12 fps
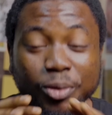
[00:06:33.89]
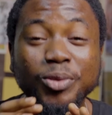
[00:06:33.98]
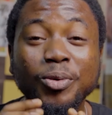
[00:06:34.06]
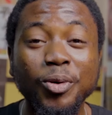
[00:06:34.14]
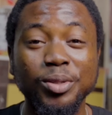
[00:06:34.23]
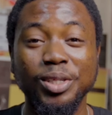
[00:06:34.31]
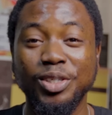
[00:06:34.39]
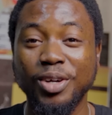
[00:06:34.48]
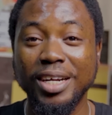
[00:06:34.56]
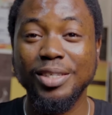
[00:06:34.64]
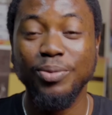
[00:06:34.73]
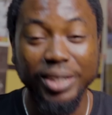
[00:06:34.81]
they also got
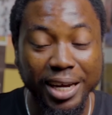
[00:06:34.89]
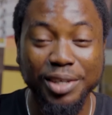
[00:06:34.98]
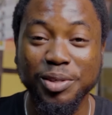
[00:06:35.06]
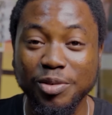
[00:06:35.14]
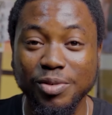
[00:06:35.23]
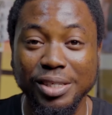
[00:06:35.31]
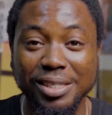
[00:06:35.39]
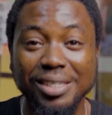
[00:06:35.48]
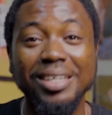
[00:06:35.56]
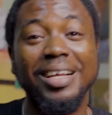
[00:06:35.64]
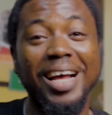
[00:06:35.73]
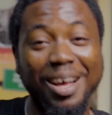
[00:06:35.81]
it right with their
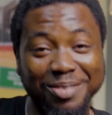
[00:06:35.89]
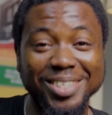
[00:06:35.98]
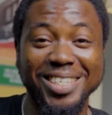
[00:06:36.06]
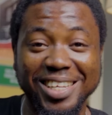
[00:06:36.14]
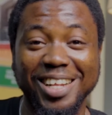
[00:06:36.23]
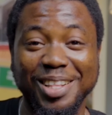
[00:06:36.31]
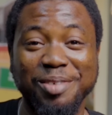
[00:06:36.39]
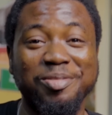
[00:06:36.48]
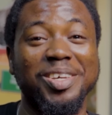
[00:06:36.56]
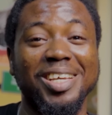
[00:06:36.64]
SUVs. I mean the Santa